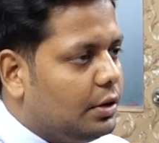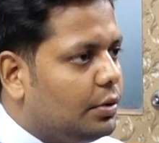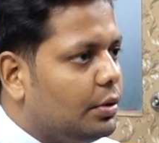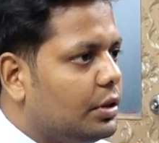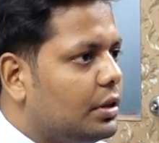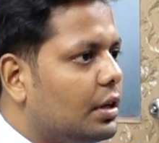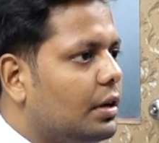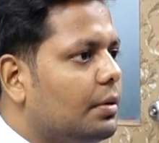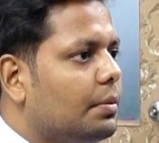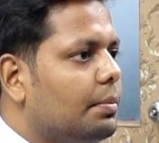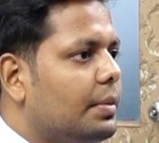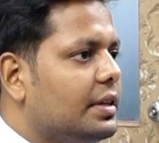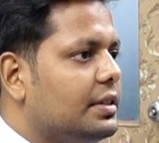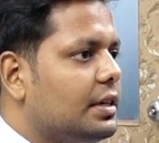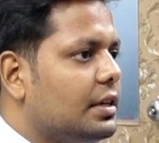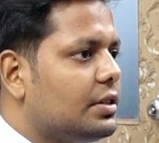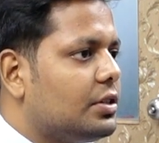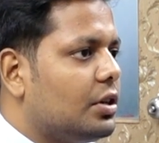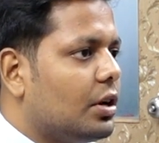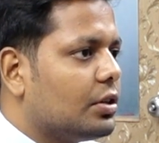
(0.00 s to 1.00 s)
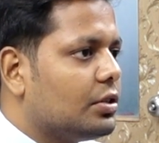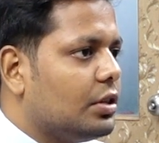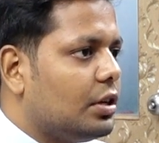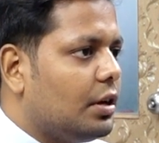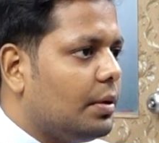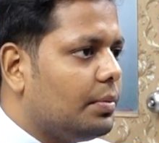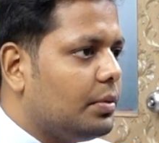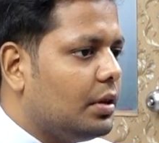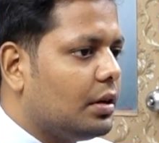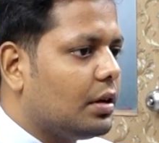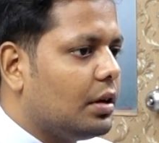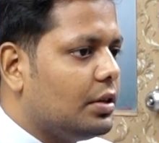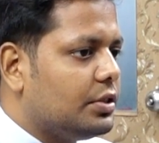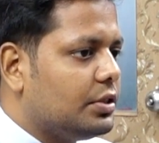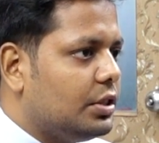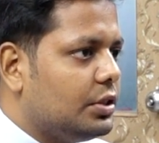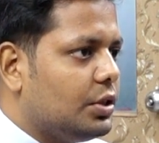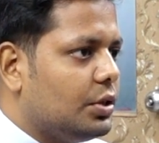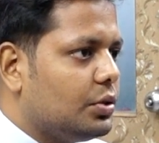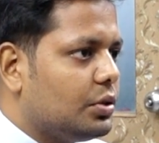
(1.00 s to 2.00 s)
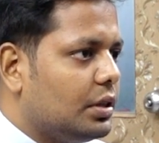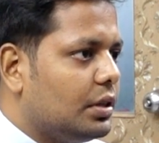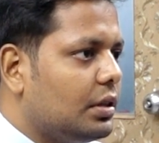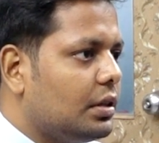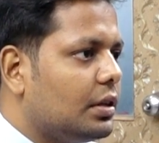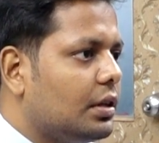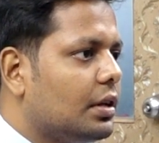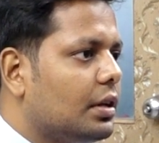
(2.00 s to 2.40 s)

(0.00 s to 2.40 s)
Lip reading: with the basic structure of the constitution,